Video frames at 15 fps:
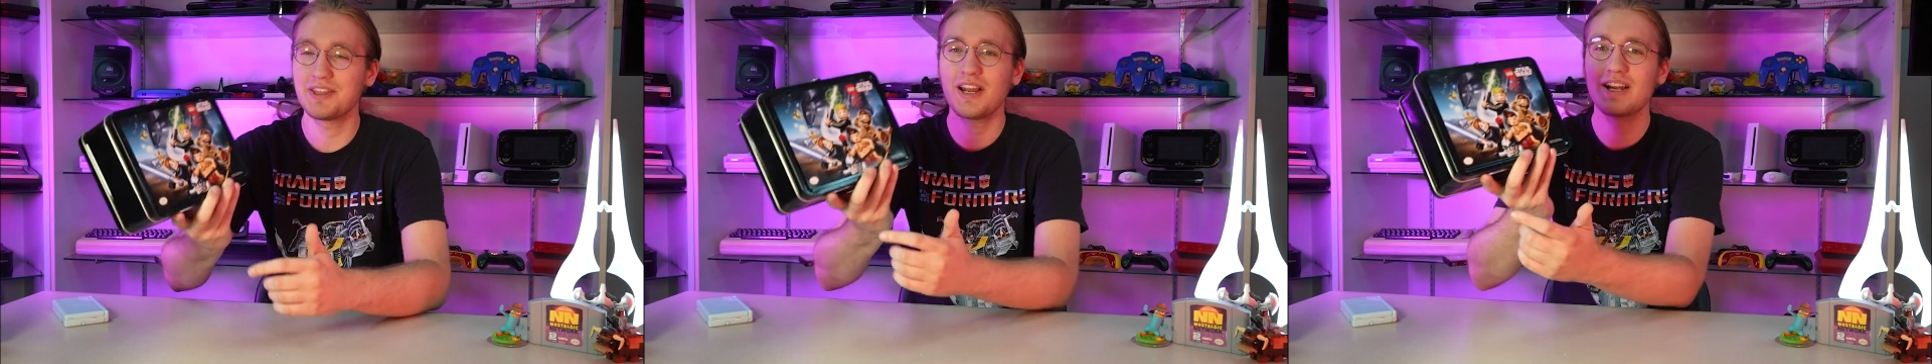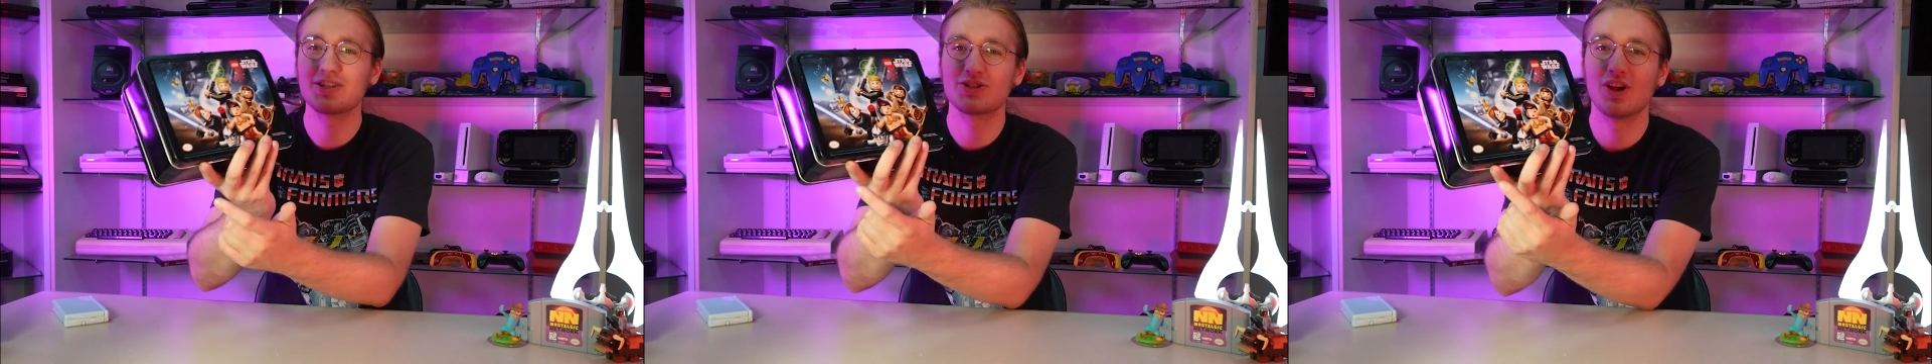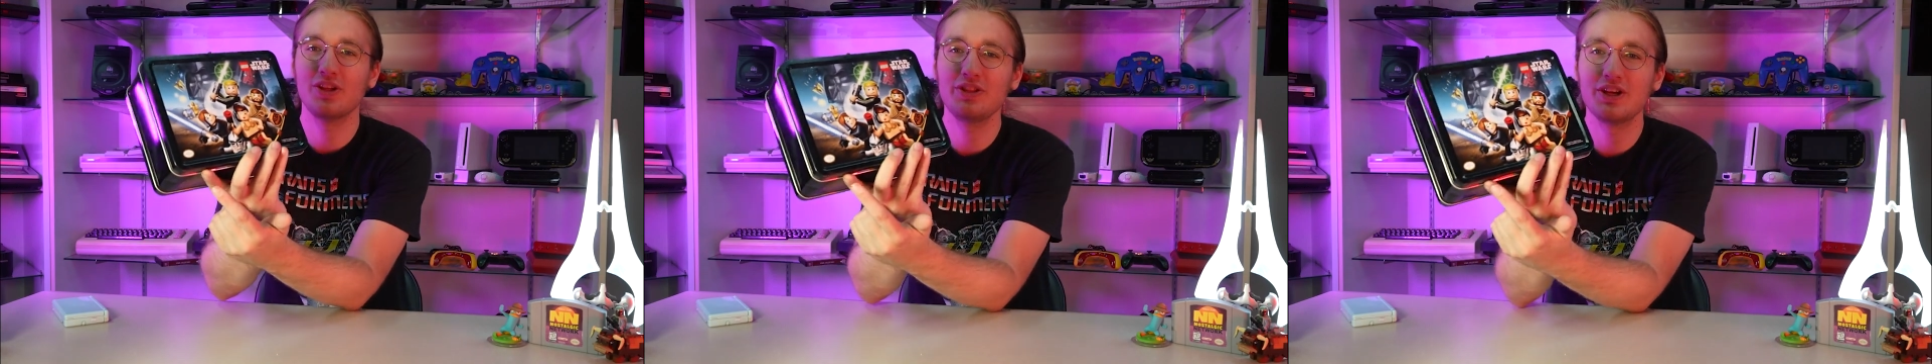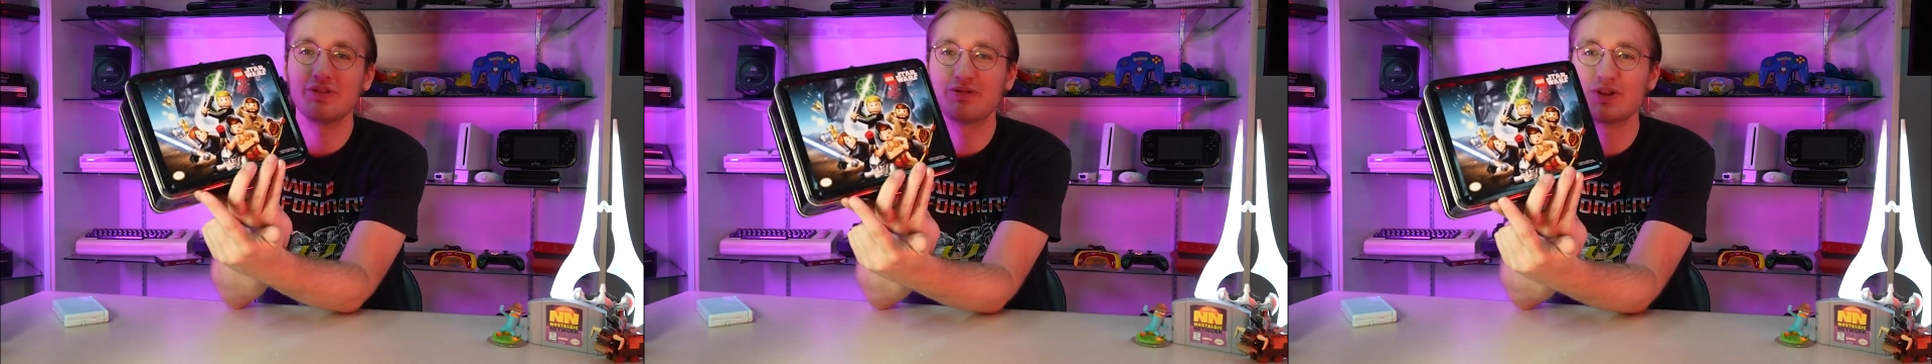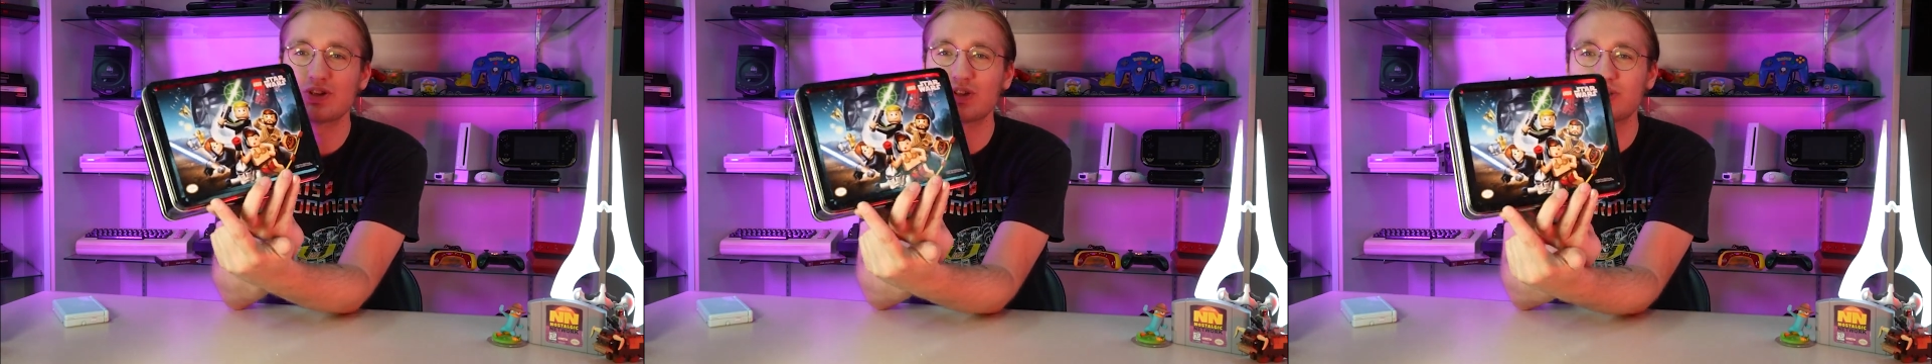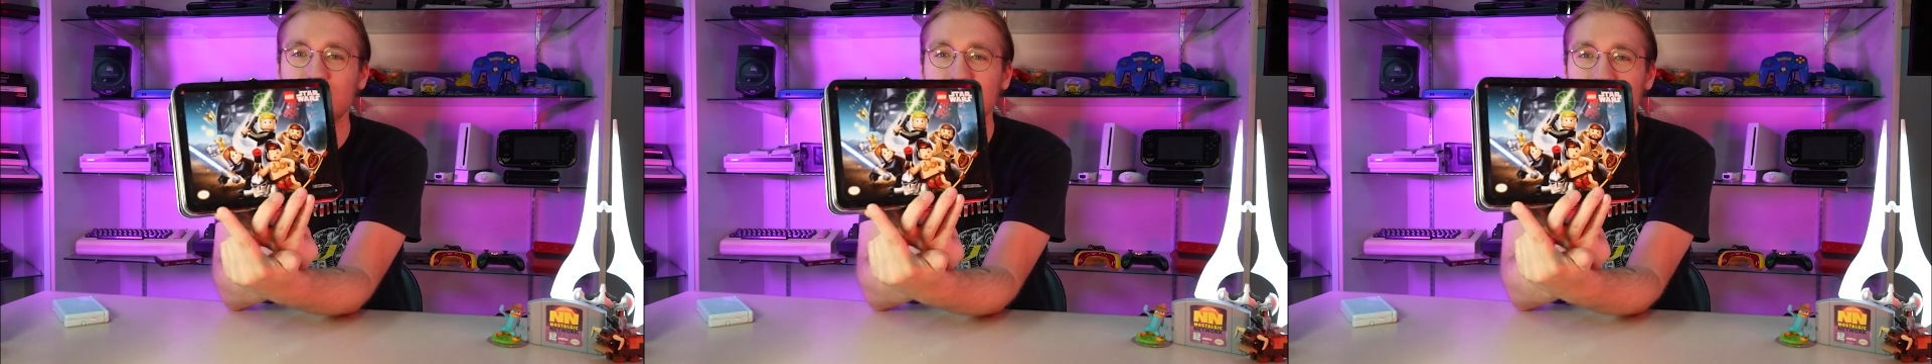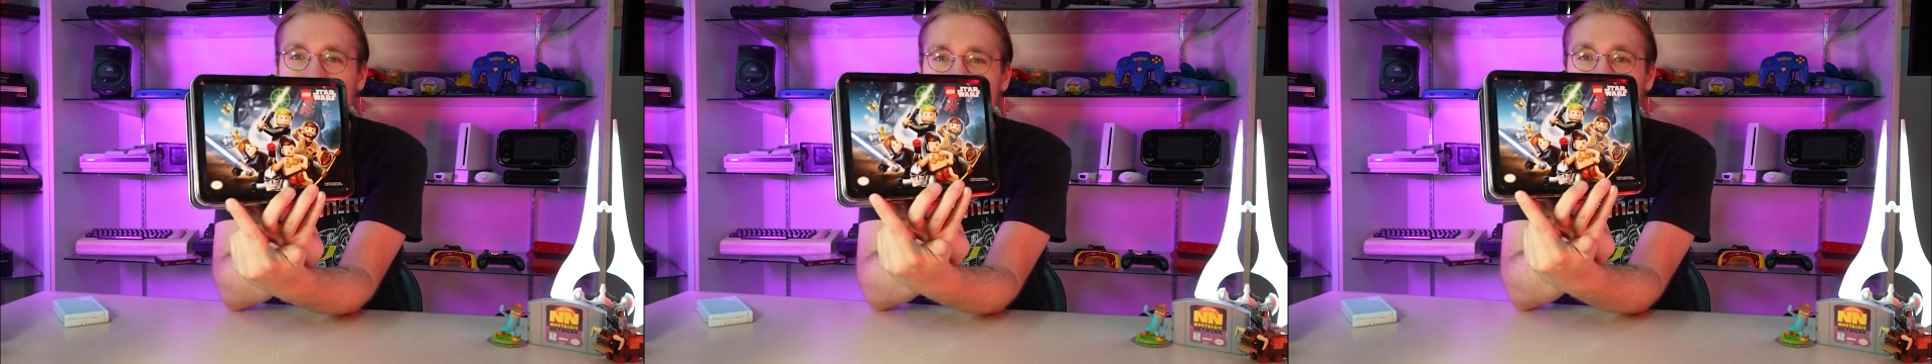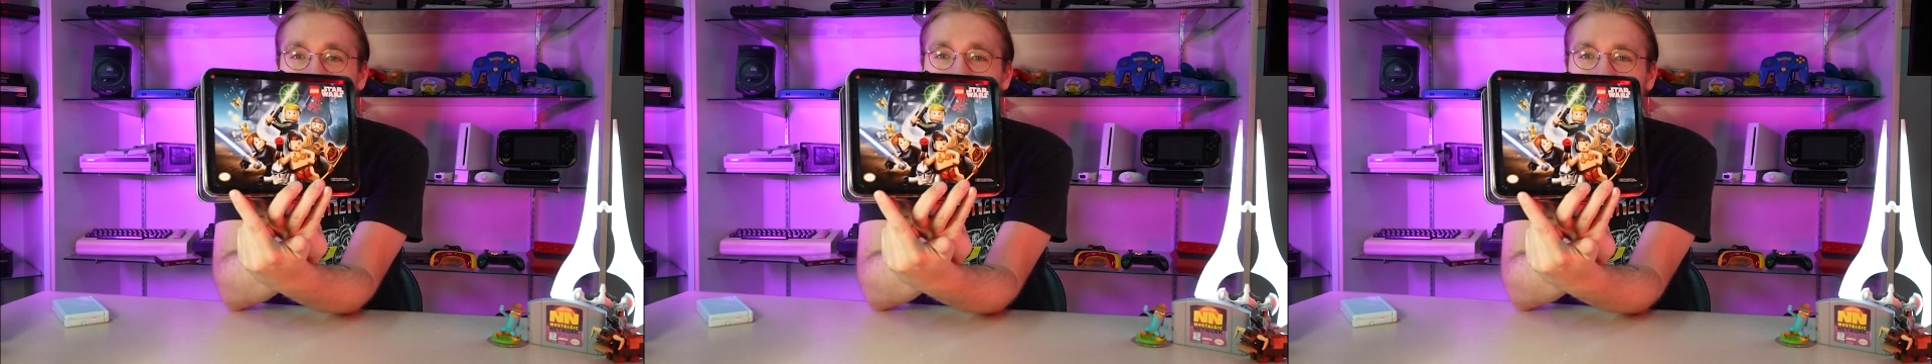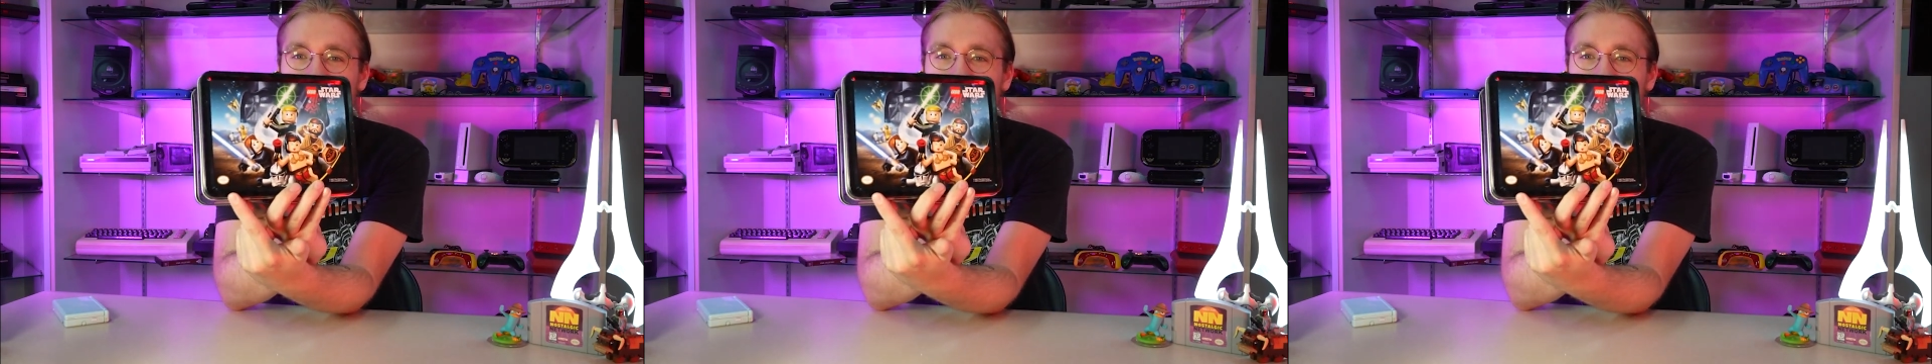then I saw the official Nintendo